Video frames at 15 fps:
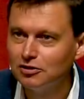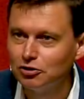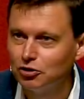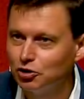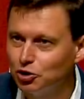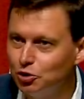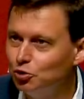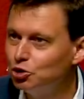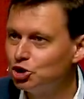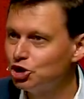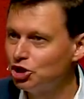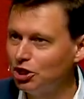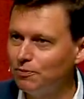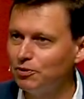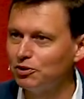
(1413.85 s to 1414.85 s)
the Good
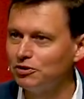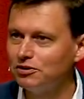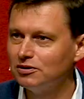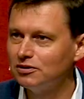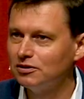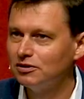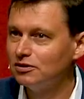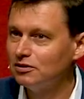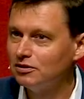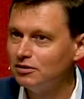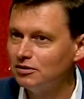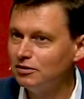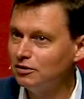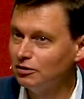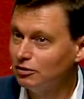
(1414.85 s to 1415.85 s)
Shepherd,
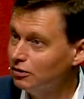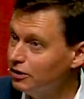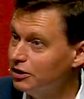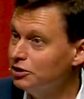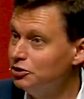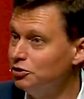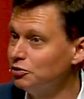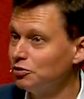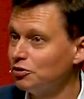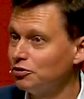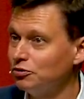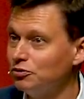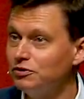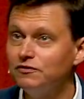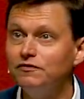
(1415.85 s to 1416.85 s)
lead you
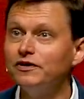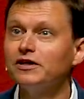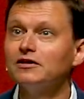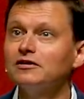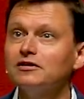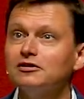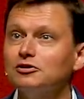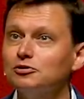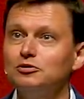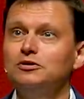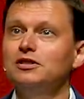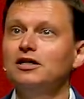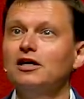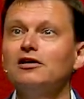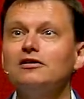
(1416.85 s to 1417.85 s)
through the valley
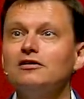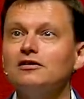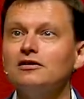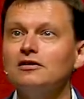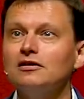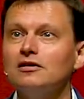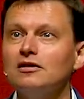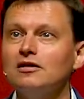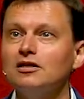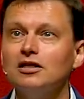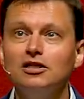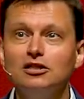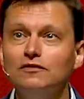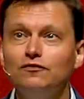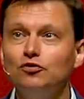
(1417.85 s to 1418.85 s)
today.
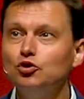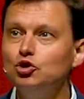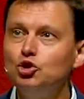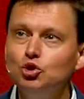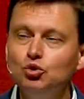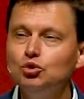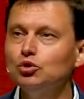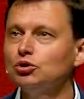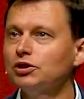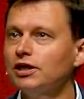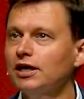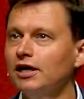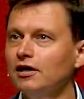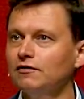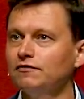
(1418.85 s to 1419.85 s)
And if you do not
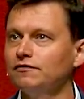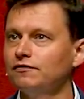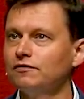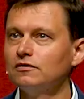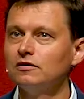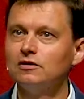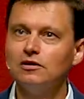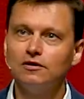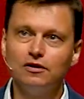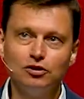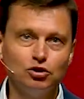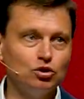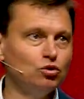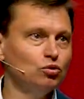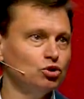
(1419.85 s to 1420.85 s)
have
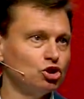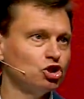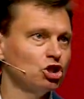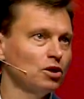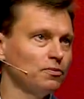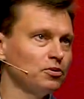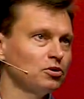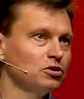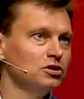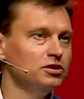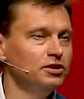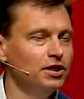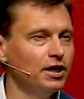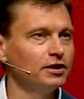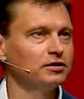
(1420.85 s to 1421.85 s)
that Good Shepherd
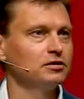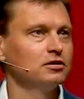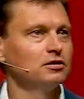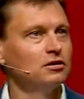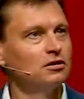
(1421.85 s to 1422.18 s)
yet,